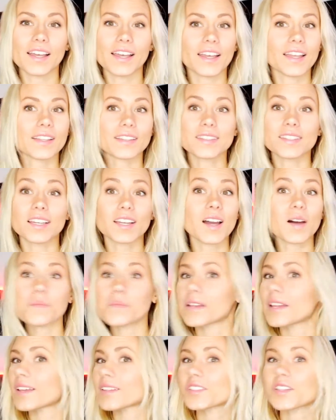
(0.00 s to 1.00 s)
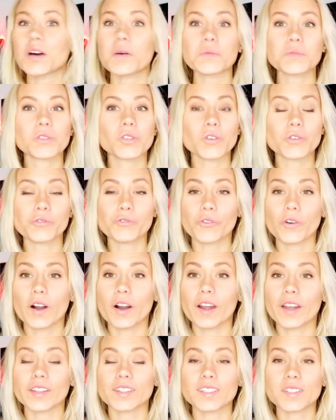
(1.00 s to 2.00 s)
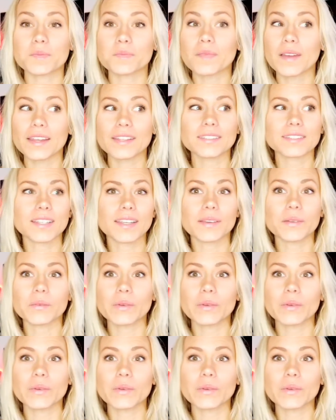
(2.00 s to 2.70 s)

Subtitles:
the company has come so far. It's amazing.